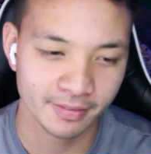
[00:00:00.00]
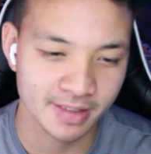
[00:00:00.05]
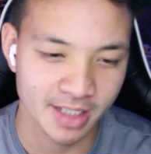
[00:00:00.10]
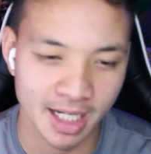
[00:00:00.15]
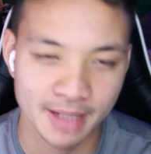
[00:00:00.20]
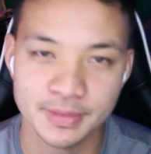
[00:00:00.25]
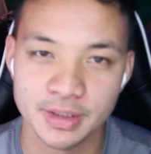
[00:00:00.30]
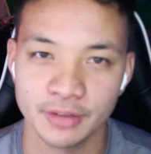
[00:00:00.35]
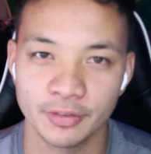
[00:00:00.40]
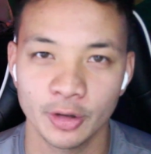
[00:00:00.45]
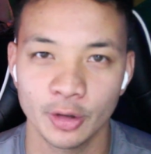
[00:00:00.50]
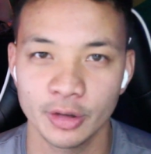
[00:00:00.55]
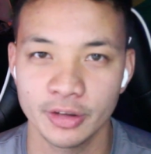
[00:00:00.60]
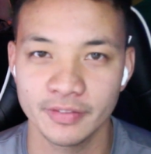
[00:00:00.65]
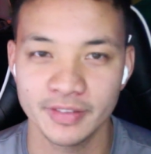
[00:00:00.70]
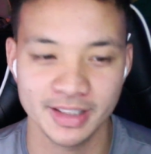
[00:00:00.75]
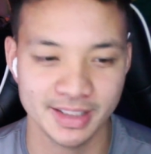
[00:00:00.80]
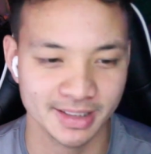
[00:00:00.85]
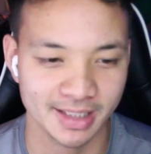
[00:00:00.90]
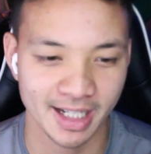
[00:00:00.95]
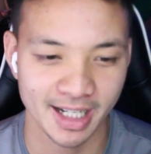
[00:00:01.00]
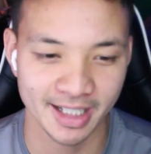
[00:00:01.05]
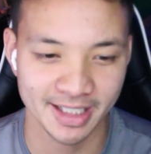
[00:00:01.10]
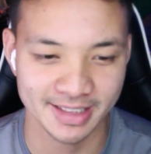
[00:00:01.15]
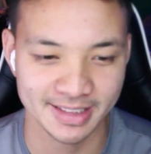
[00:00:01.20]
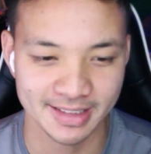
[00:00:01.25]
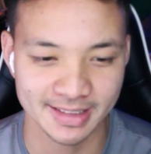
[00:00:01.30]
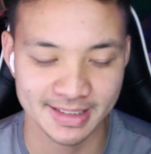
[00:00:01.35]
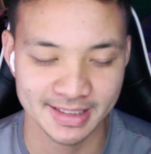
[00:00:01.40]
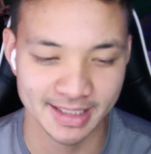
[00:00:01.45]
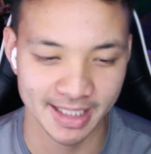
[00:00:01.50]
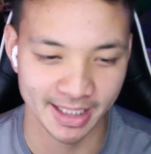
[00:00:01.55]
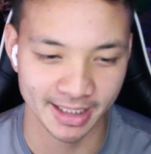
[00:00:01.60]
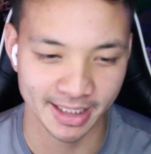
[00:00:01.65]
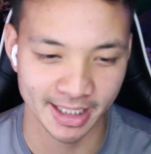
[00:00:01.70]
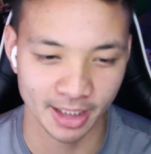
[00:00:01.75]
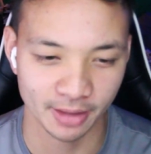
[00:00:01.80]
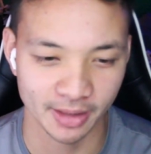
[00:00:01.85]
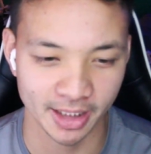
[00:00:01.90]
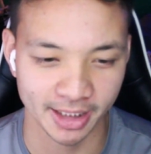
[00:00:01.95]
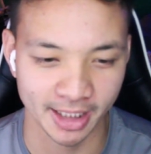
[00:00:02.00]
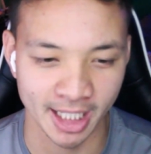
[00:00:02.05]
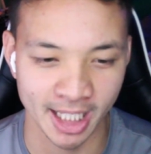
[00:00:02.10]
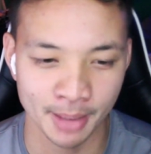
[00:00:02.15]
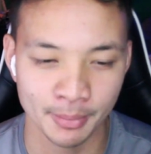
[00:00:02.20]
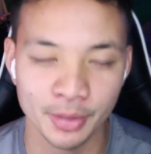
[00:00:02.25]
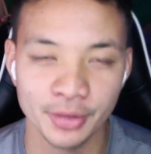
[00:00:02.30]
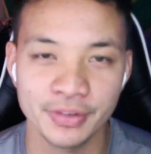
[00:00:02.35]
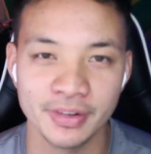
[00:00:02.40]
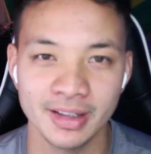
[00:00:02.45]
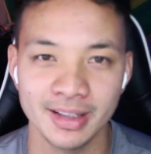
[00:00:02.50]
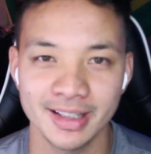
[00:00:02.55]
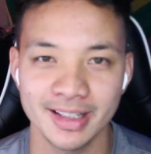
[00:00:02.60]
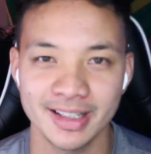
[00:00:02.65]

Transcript: of times I've heard of this guy is insane now. Like, Hamilton